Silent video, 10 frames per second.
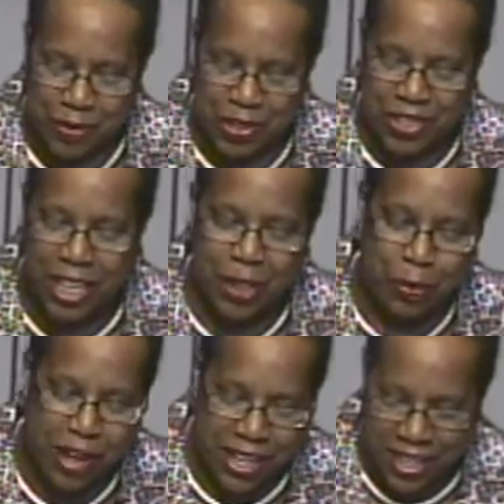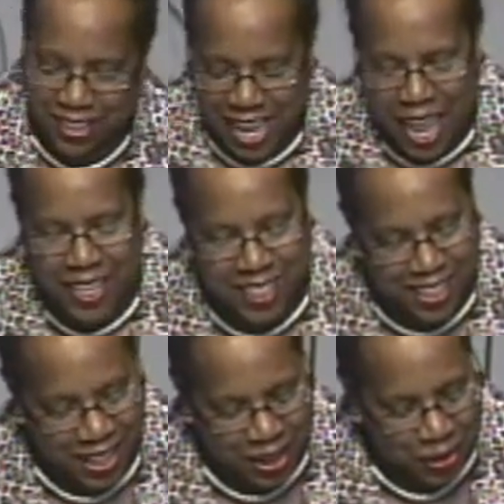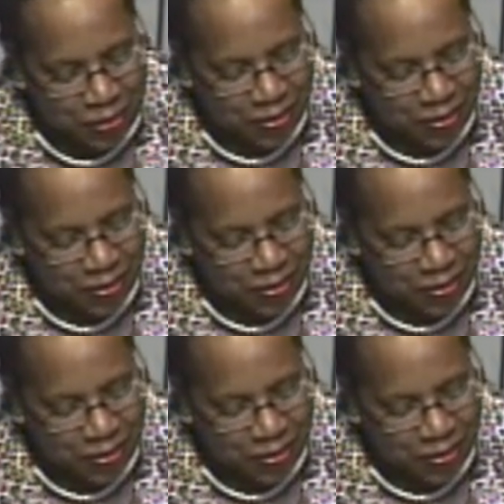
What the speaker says: celebrating, dancing